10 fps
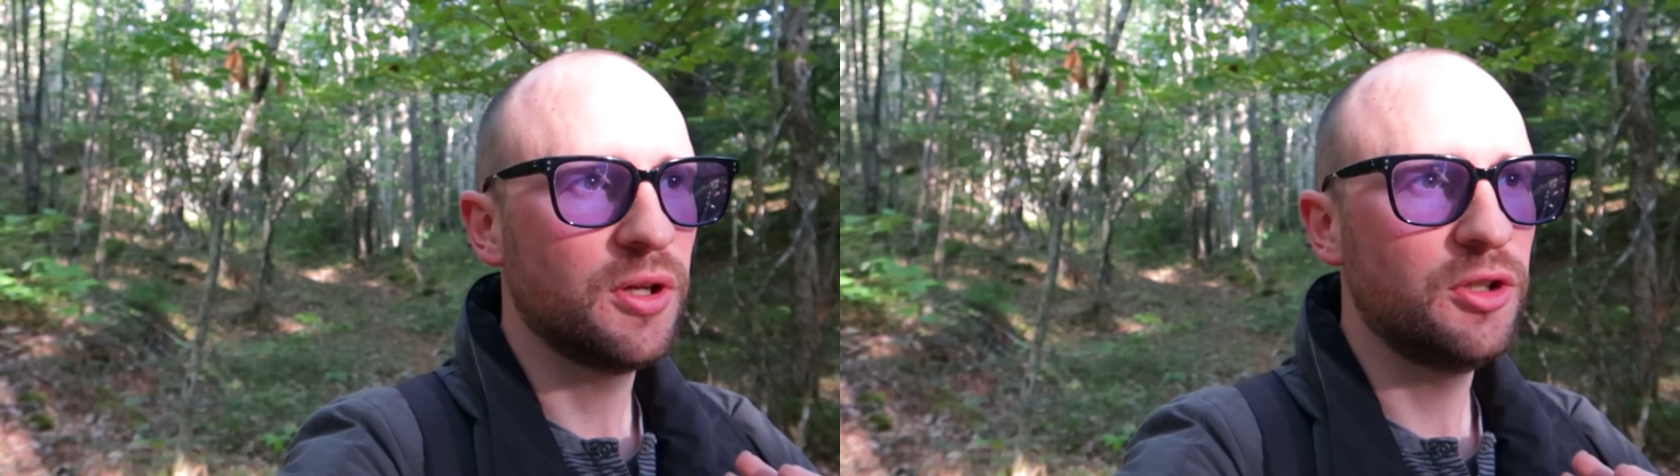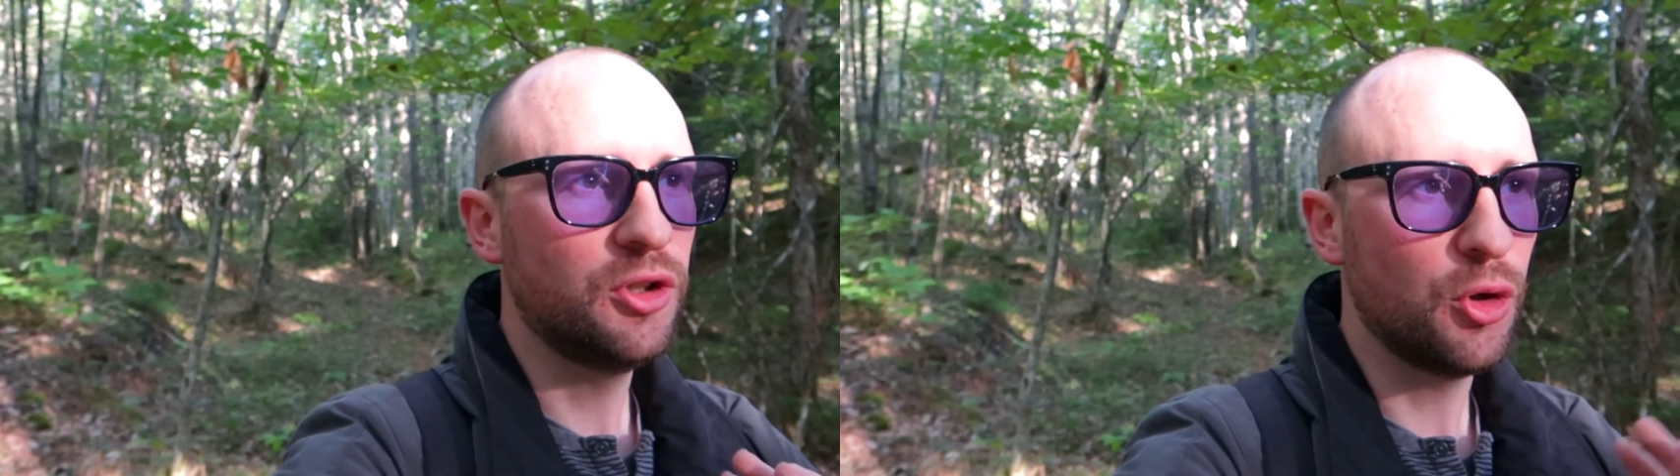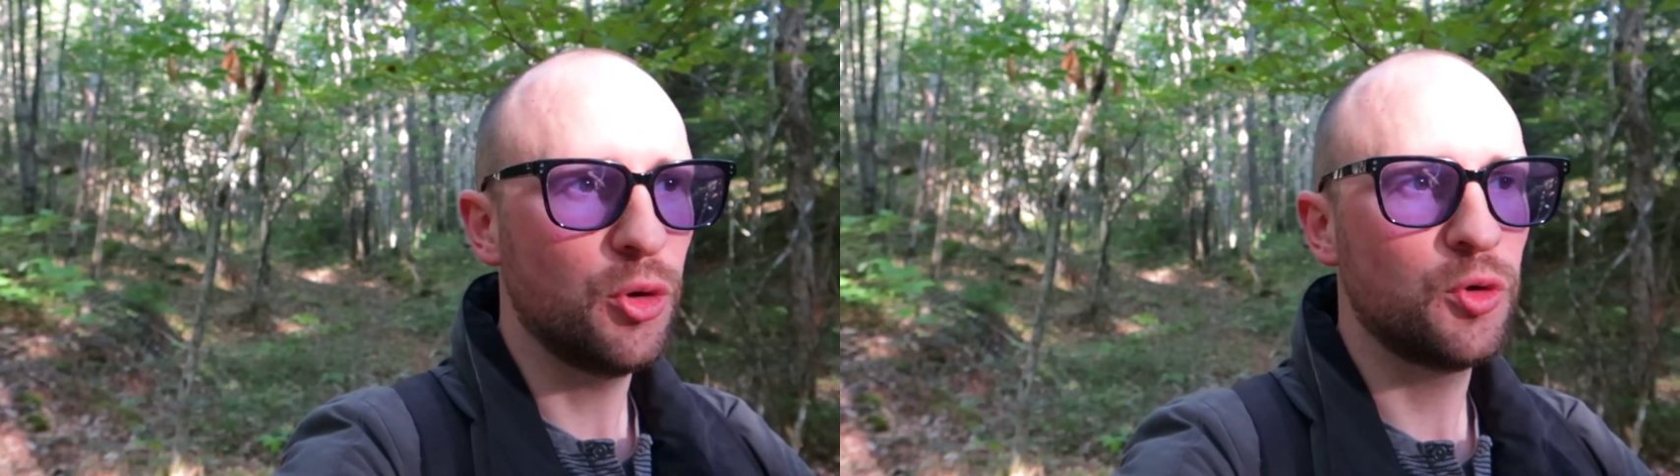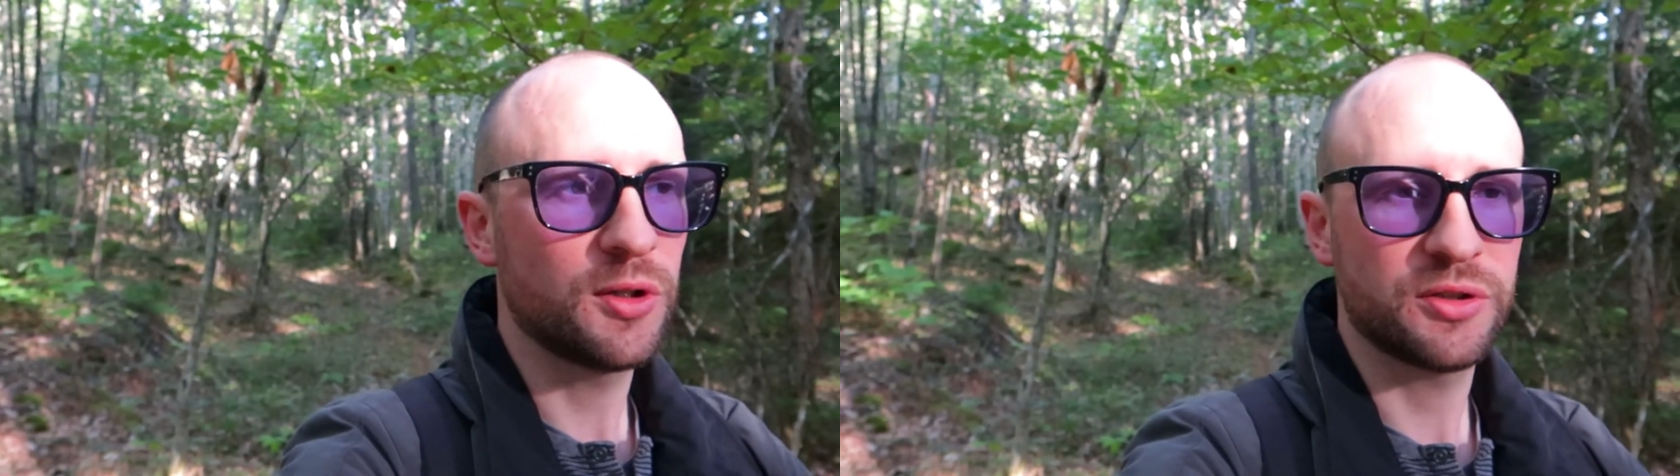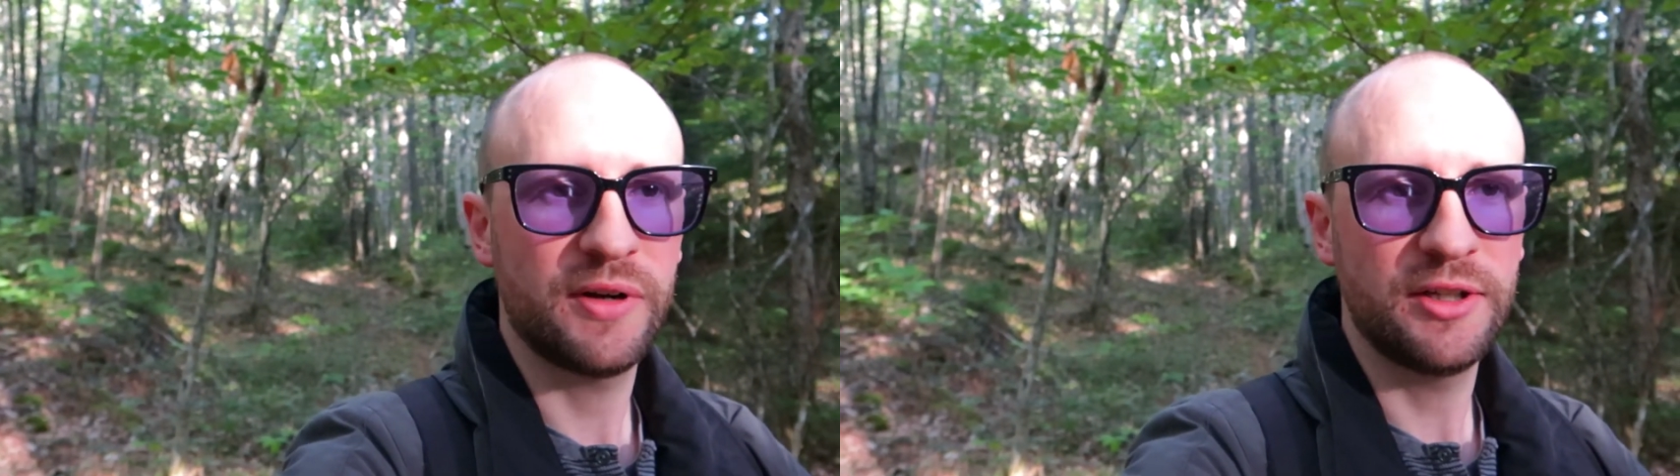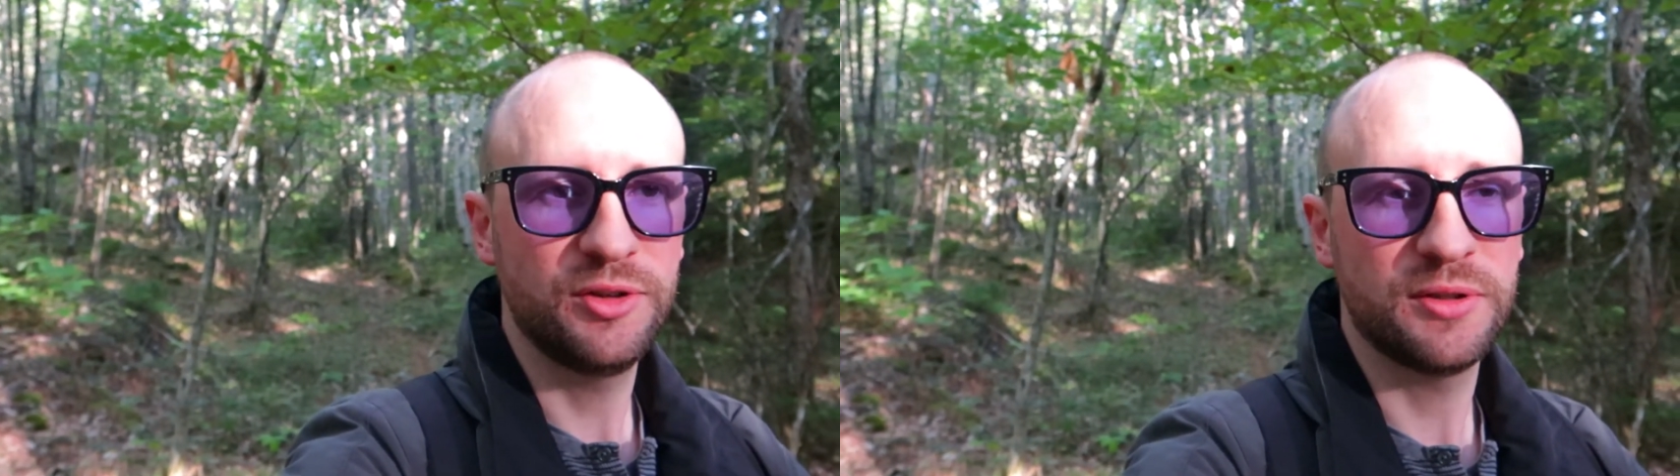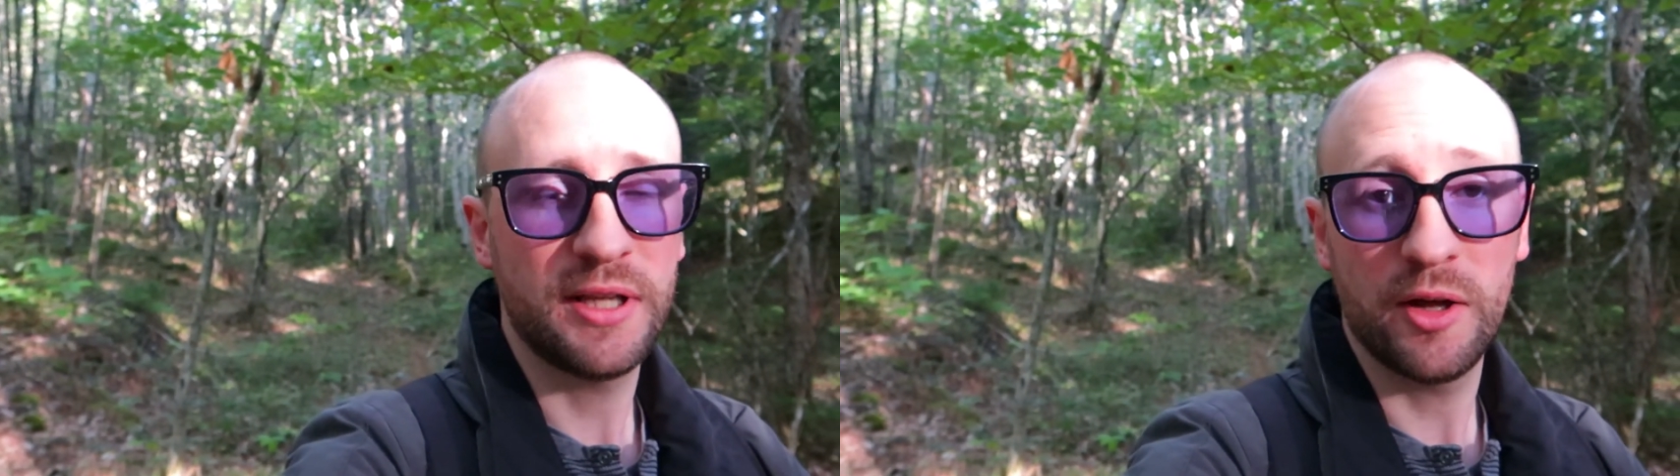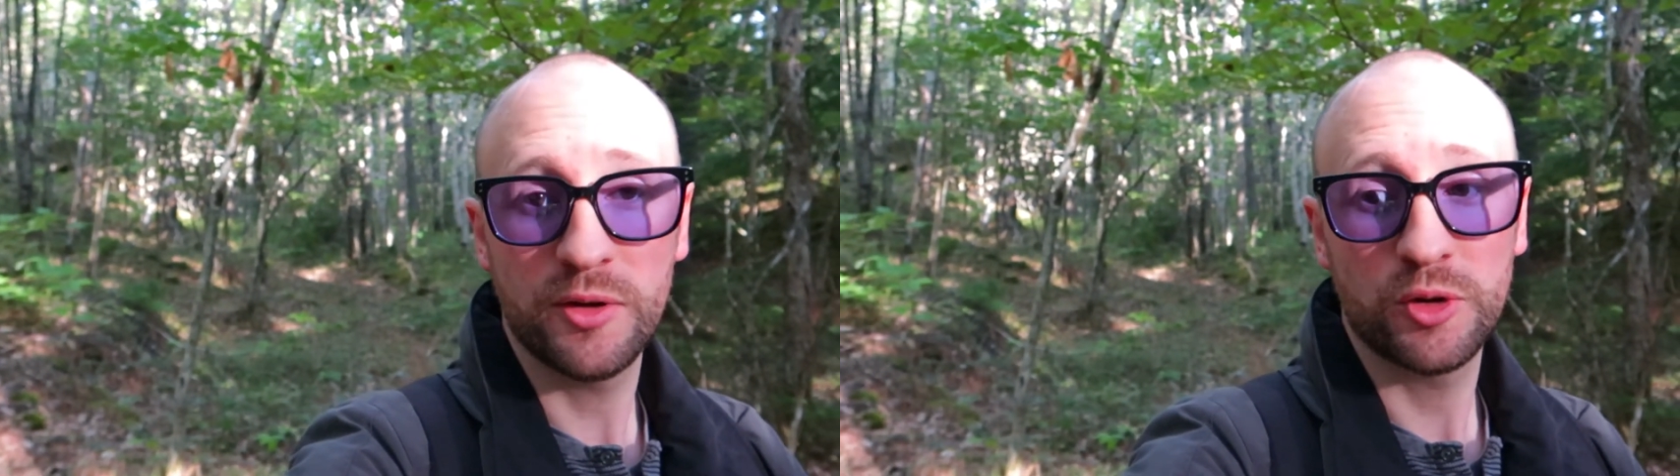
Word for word: use what's around you to tell